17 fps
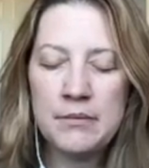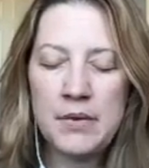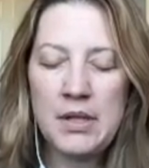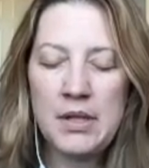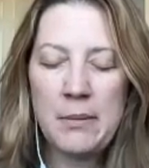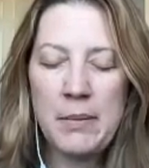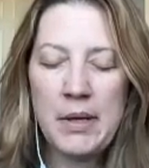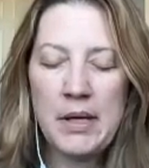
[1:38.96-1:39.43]

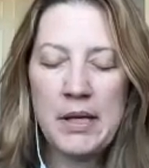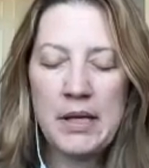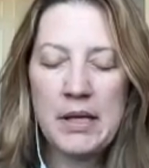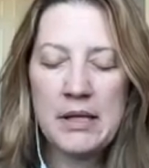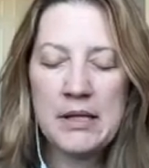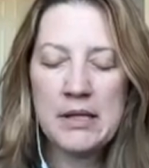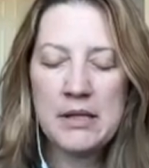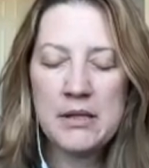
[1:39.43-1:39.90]
And the belly
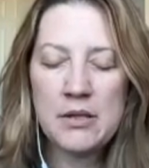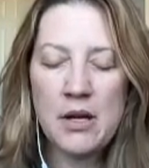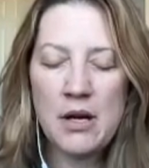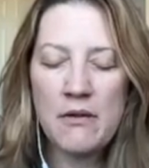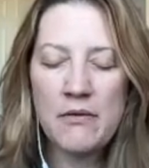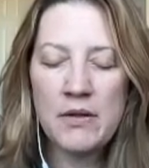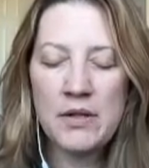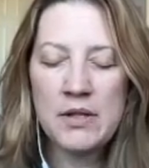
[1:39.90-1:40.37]
as it
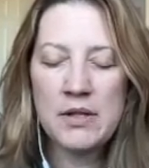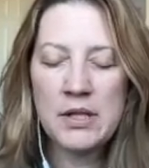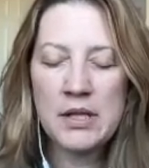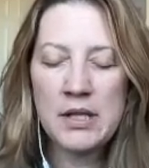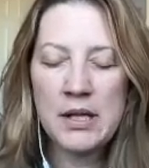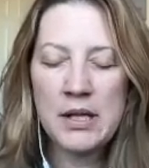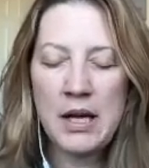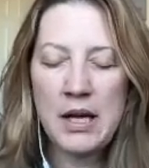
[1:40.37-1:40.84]
softens
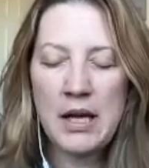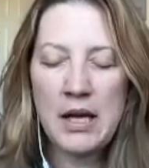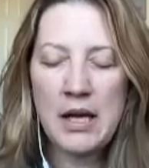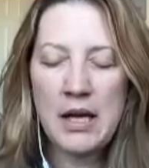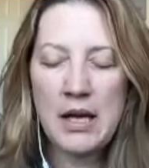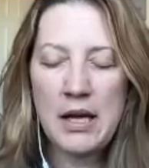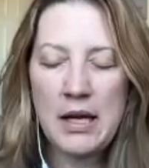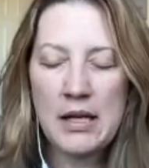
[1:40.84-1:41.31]
on the
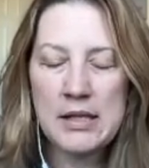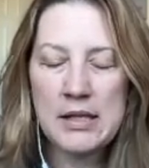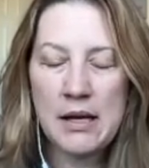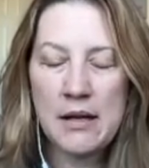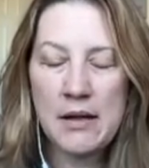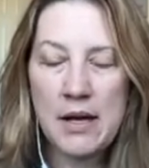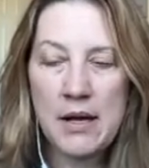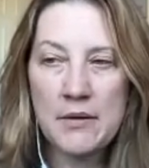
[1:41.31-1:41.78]

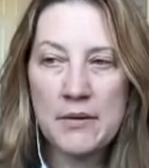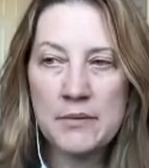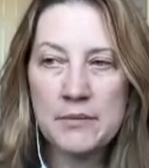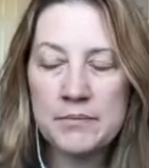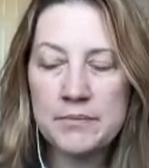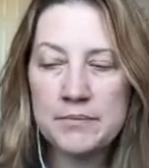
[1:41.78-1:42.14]
exhale out.